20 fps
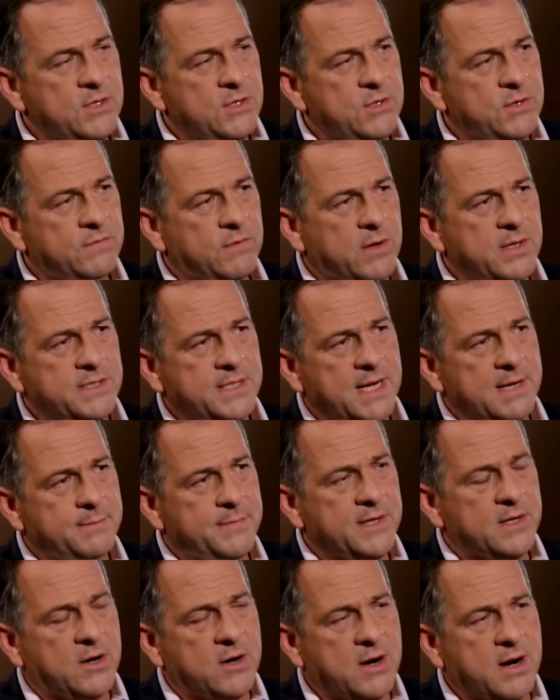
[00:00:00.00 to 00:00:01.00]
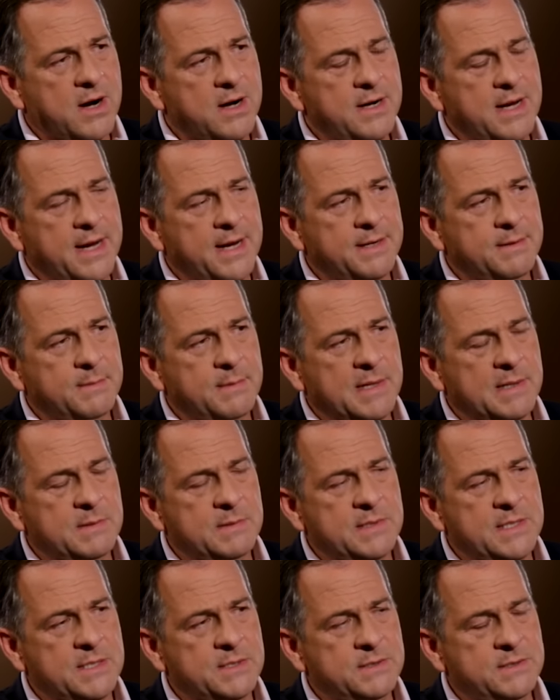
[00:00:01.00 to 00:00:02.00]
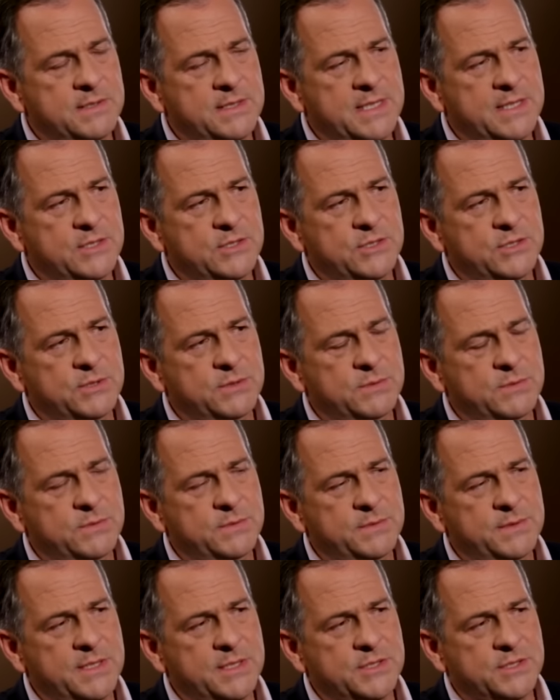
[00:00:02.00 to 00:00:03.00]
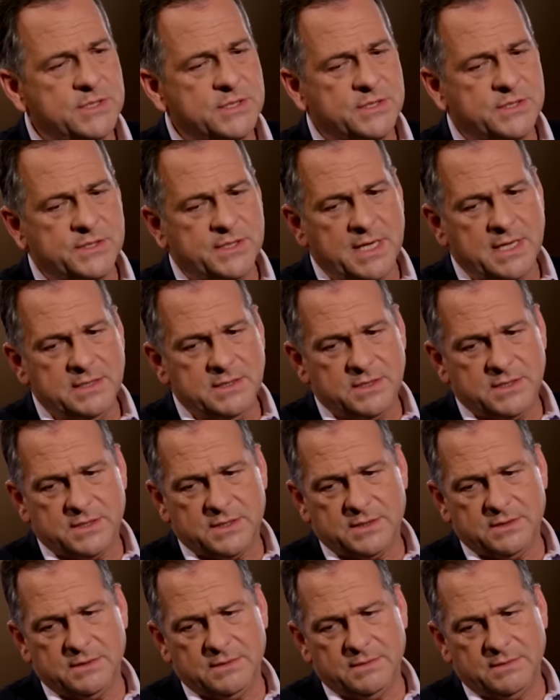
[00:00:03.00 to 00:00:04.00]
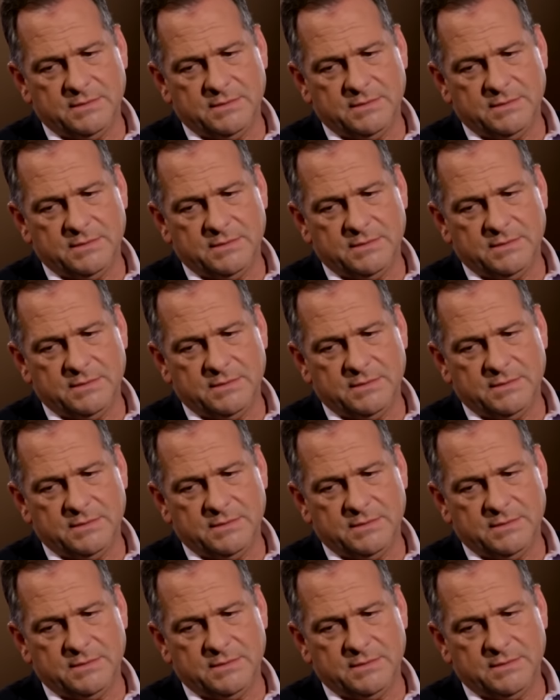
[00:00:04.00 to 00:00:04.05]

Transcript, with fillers: You've always had a big heart, and uh, did, did, you, did you sense